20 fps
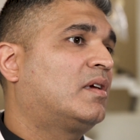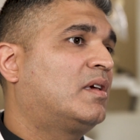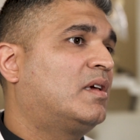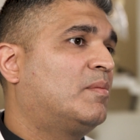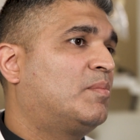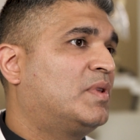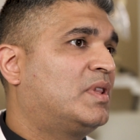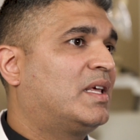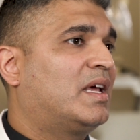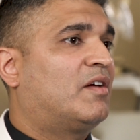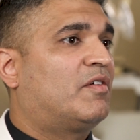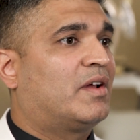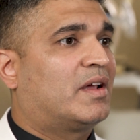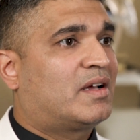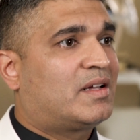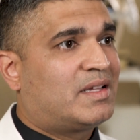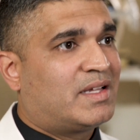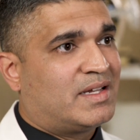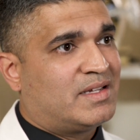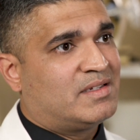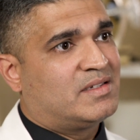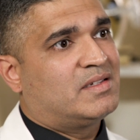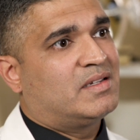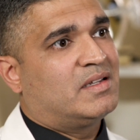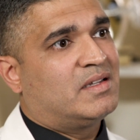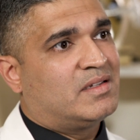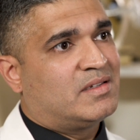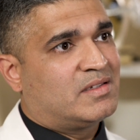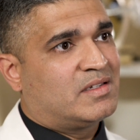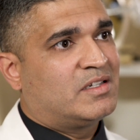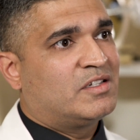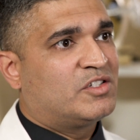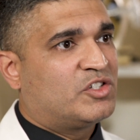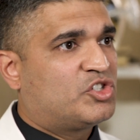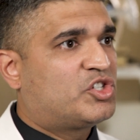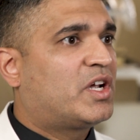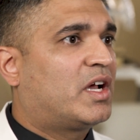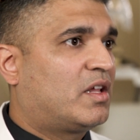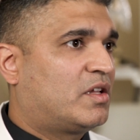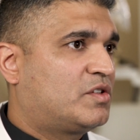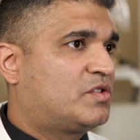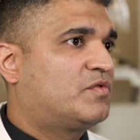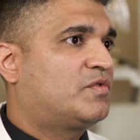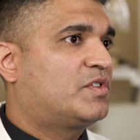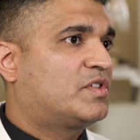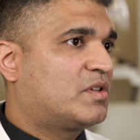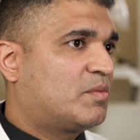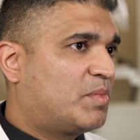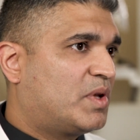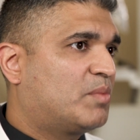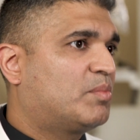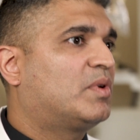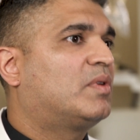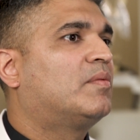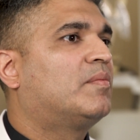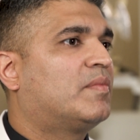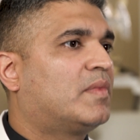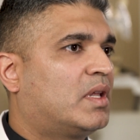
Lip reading: keeping the area cleansed is a challenge for some people.